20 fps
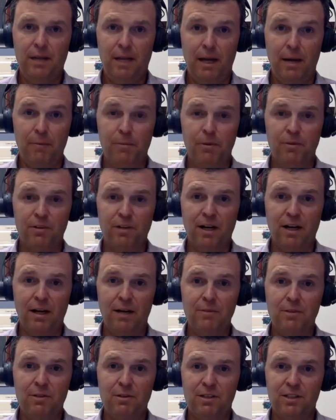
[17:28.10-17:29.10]
ample
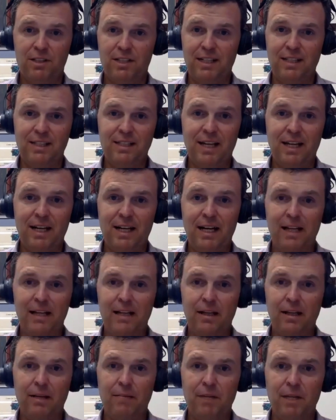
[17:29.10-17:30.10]
time to assess that
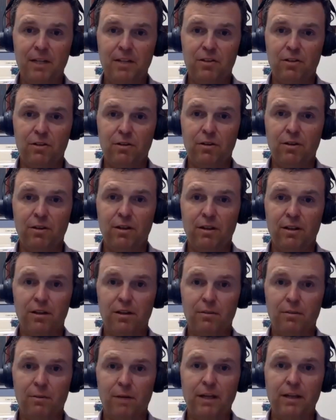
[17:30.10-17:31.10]
athlete and make certain that
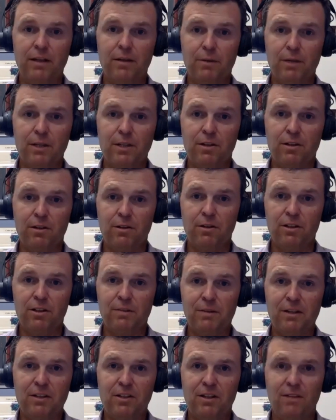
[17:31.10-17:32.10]
they're ready to return,
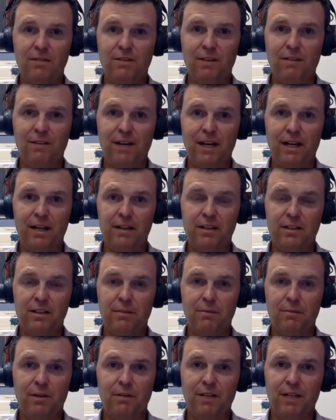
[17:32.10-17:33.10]
especially if they've had
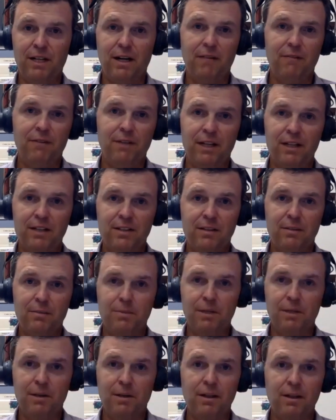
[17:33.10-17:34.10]
somewhat of a
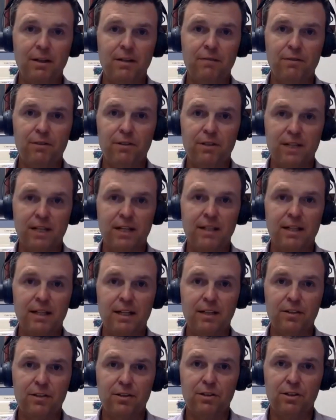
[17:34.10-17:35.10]
convalescent period for 10
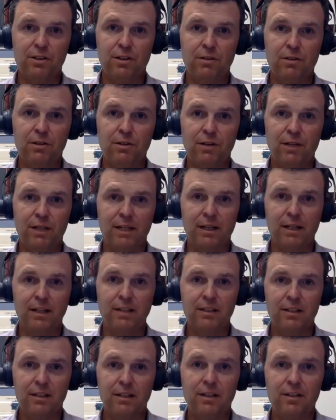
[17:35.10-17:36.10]
days or so during an
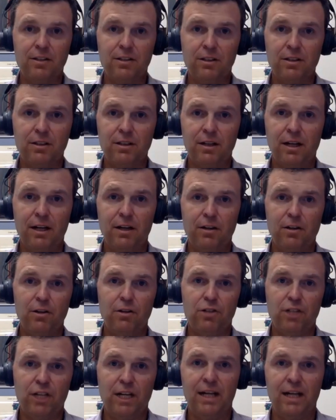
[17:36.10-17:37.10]
isolation. And I don't
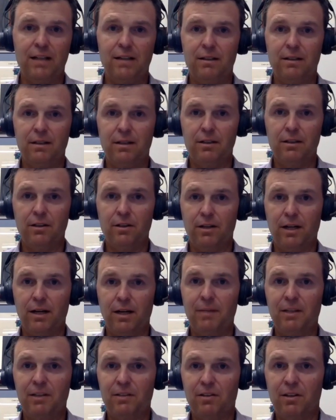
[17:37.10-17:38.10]
know, Chad, uh, your
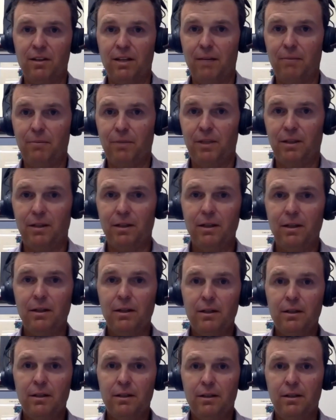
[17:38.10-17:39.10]
comments on that, but
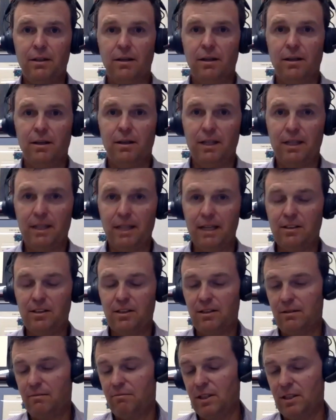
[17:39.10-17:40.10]
uh, I think
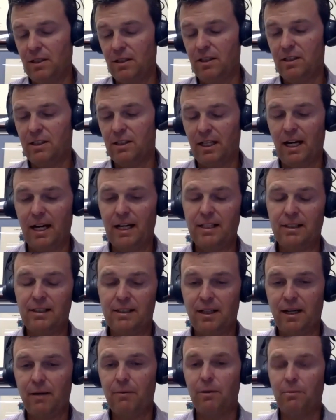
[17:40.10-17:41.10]
that's at least the
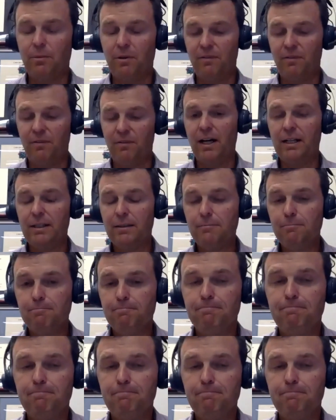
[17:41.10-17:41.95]
guidance that I would provide.